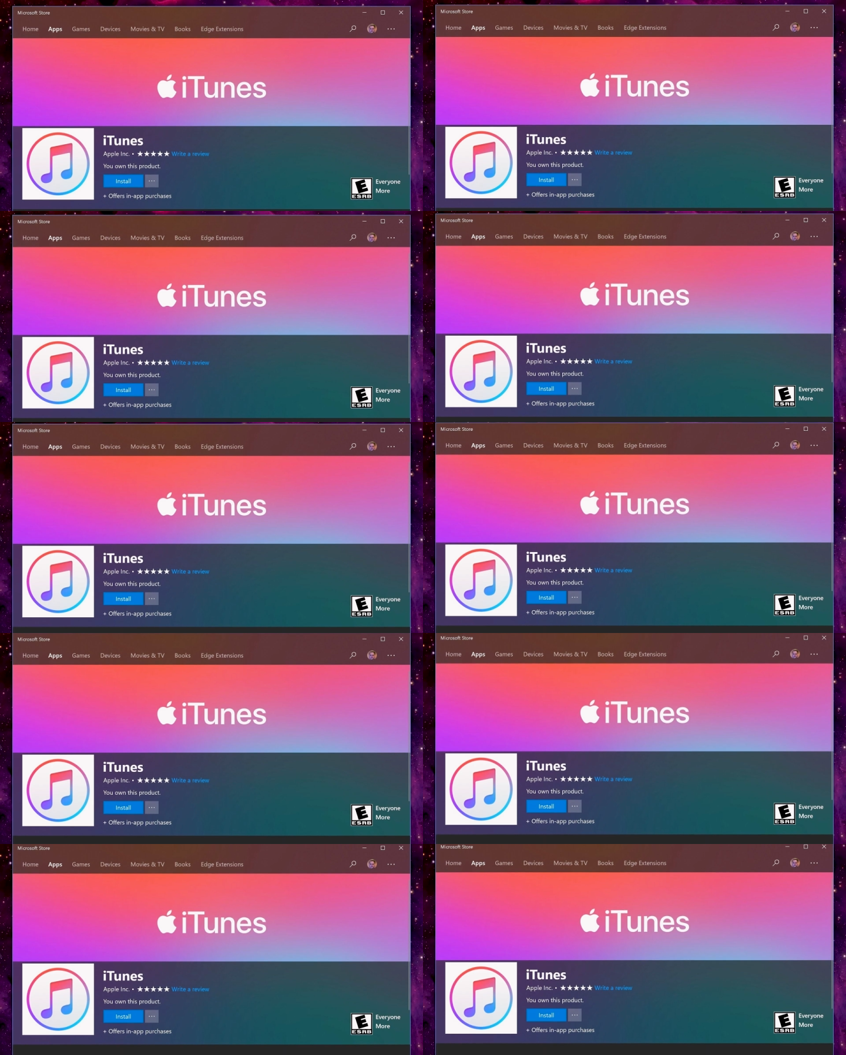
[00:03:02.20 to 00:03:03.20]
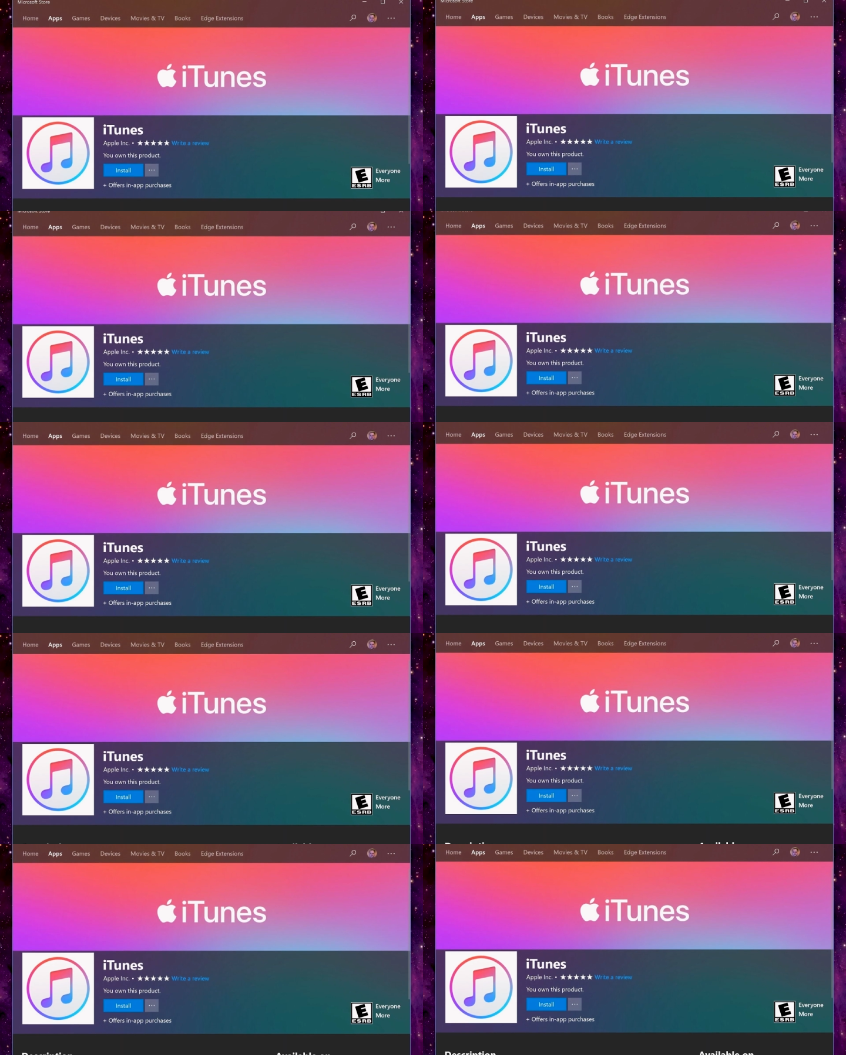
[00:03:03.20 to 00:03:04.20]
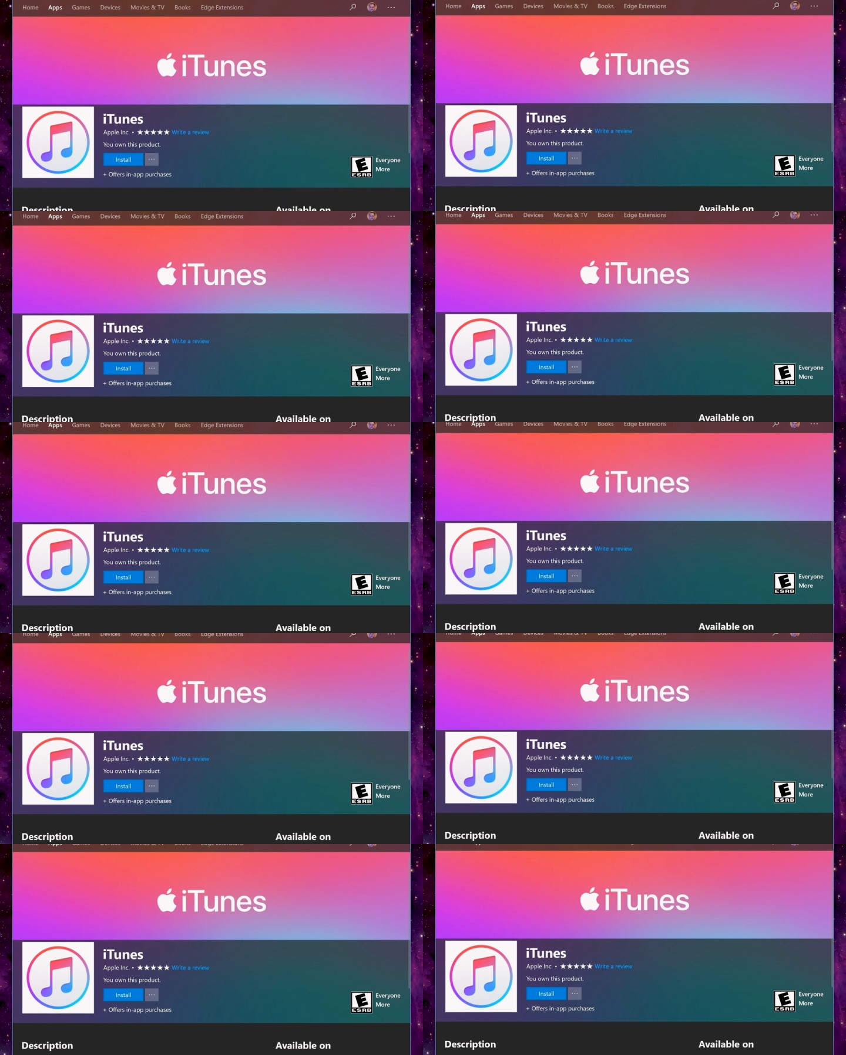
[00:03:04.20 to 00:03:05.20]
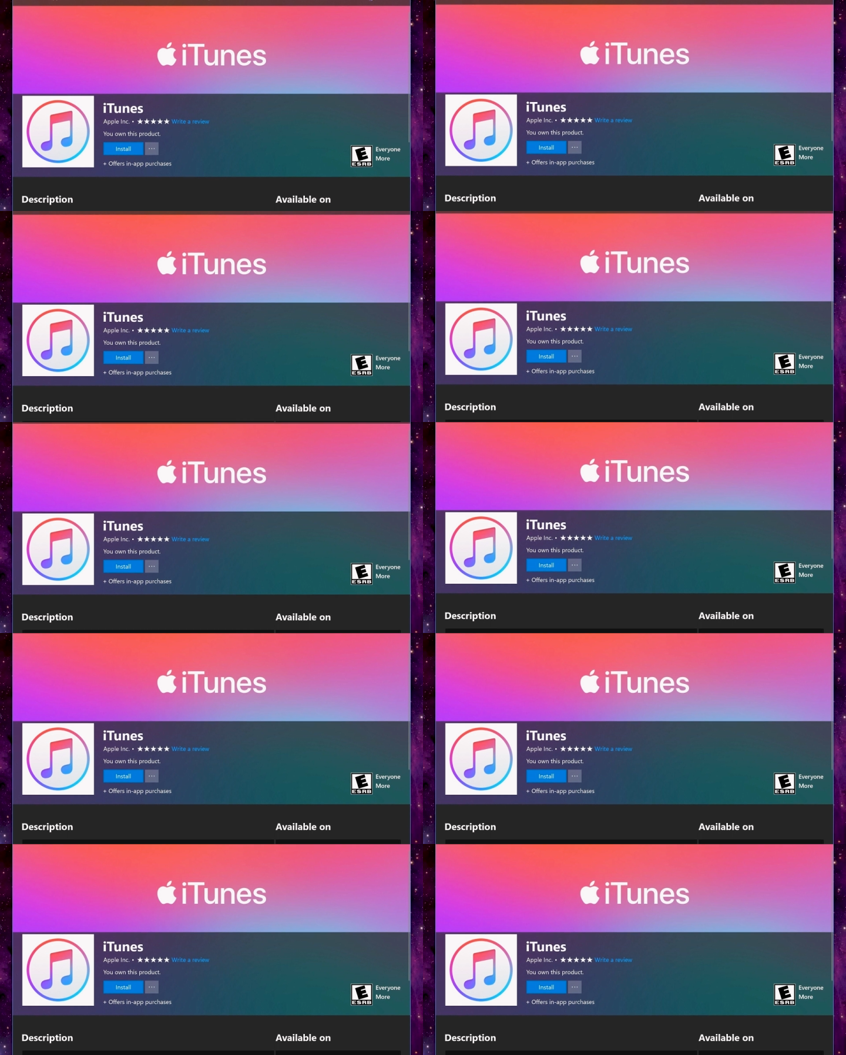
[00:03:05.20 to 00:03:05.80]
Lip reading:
[unreadable: no face in view]